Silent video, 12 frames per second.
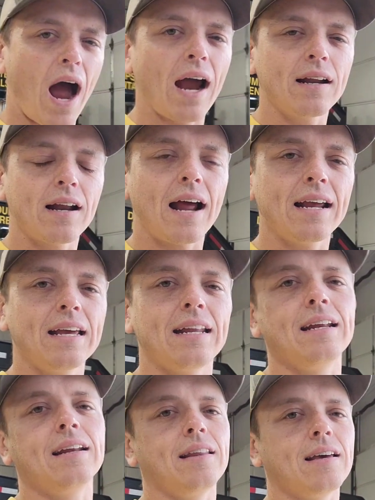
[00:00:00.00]
Why did I
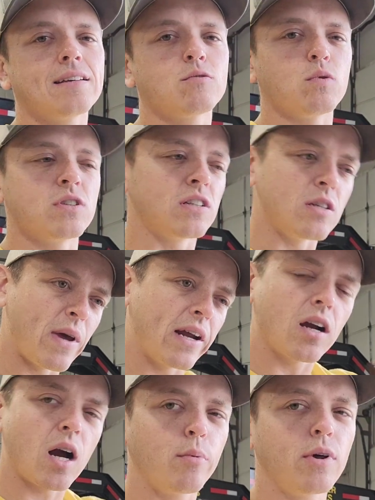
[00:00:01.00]
get into this? Was it to
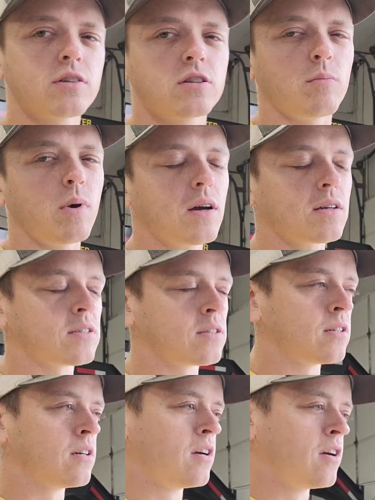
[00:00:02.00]
make a couple extra bucks?